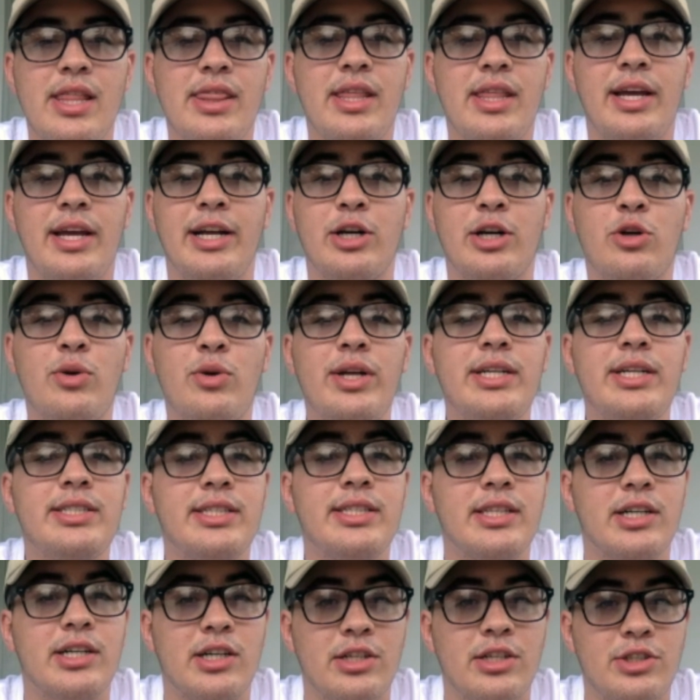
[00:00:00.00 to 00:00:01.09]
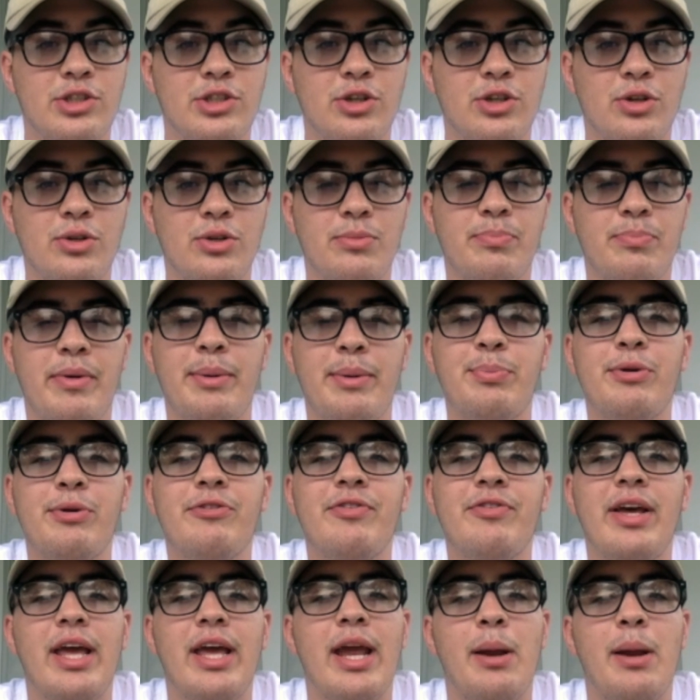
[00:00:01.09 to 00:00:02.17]
The increase in the control may
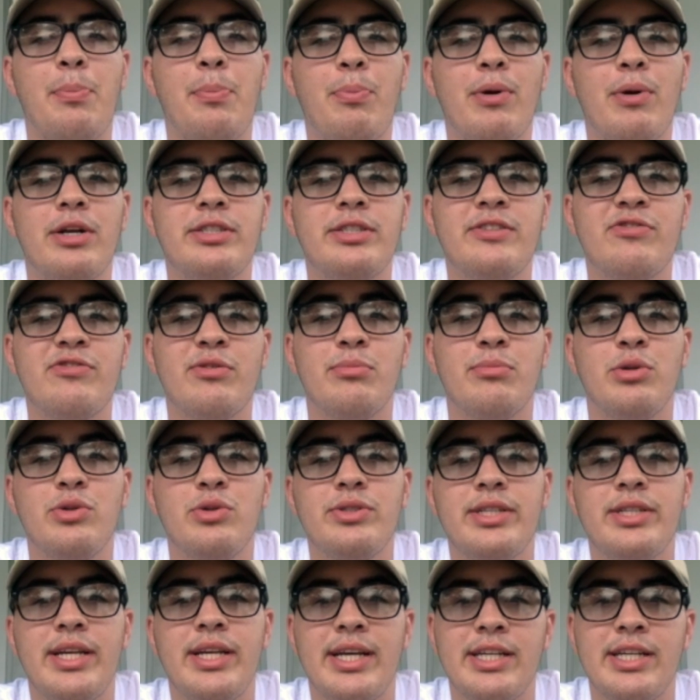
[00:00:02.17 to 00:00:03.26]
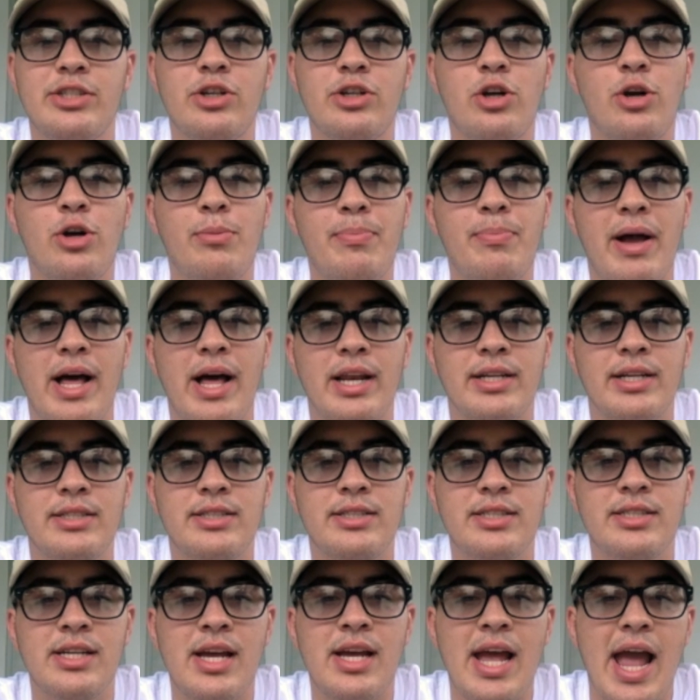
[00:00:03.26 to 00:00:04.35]
prevent a person from losing his or her
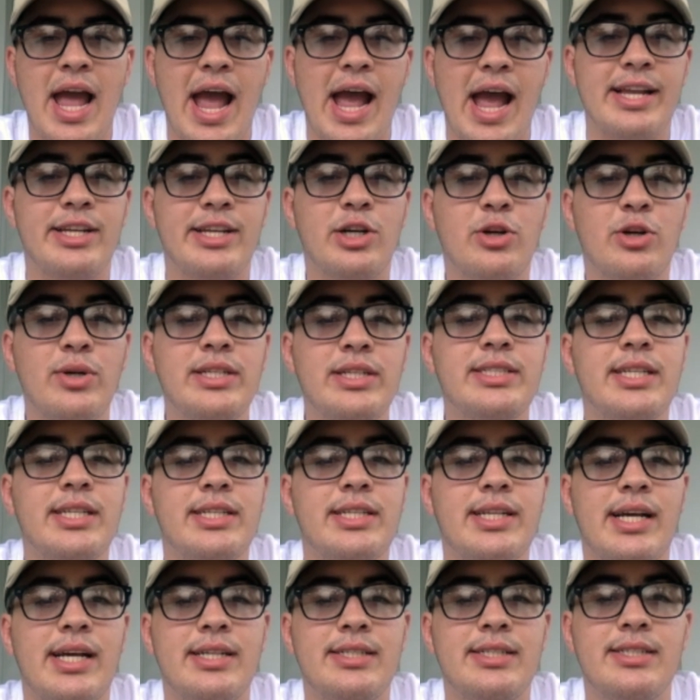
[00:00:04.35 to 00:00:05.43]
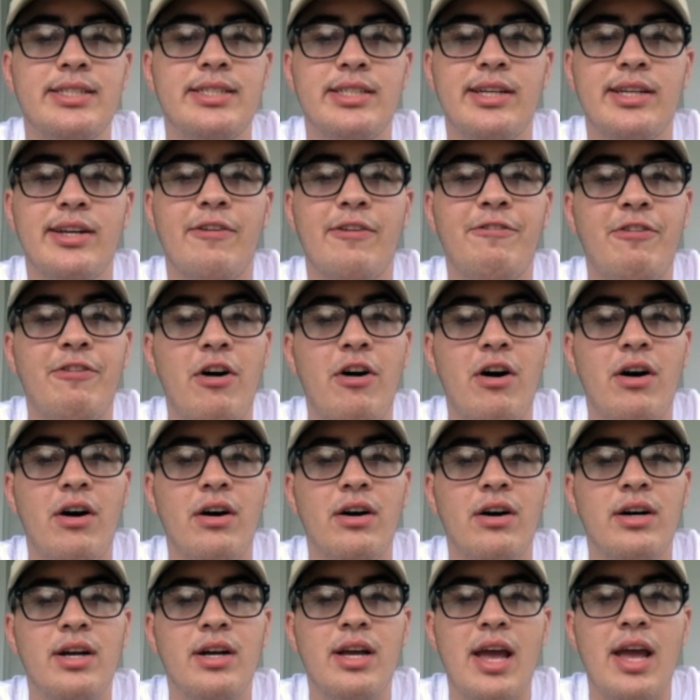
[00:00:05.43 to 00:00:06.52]
balance and decrease the tendency to fall
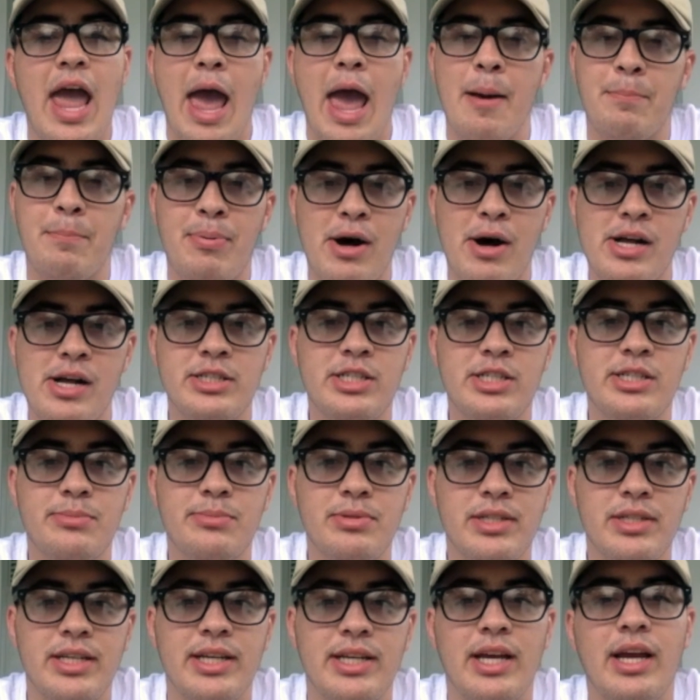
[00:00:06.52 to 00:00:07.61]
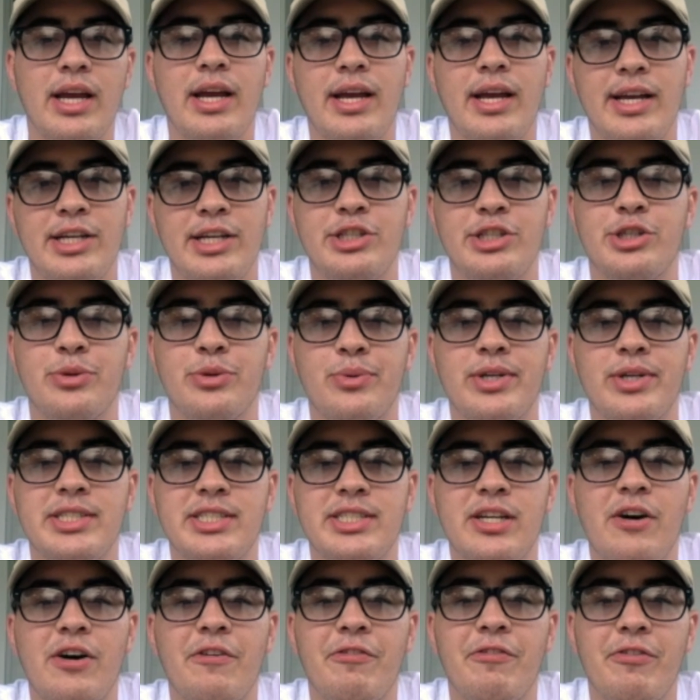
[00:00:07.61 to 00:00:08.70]
and possibly injure
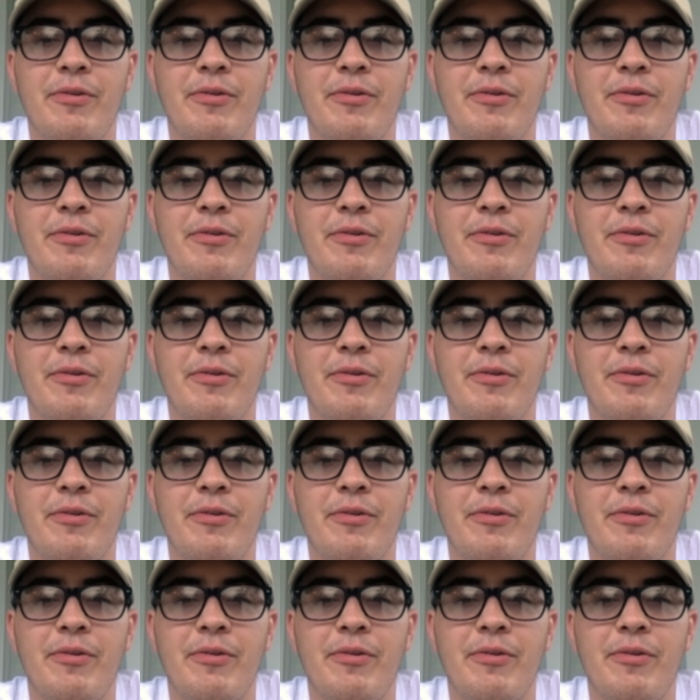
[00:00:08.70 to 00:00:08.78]
oneself.